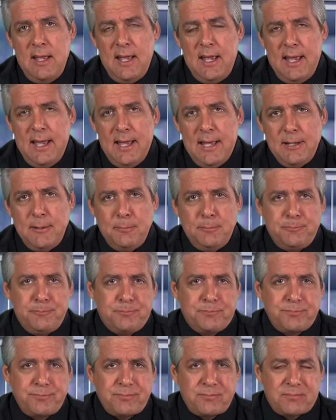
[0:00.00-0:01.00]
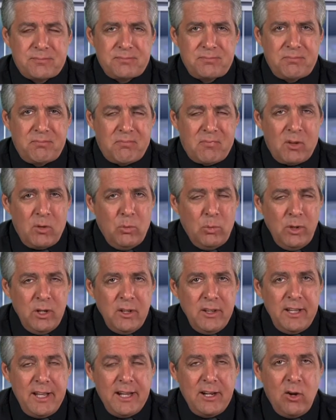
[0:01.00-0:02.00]
and
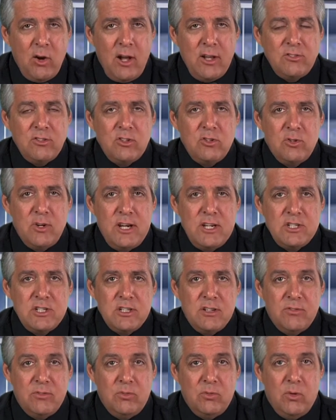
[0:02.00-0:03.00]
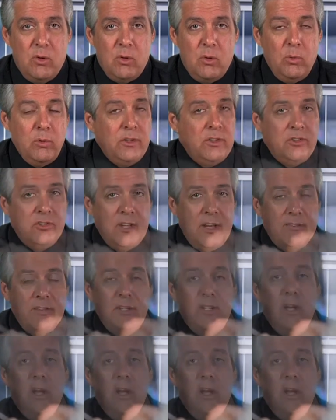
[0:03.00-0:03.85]
really a concentration of only 7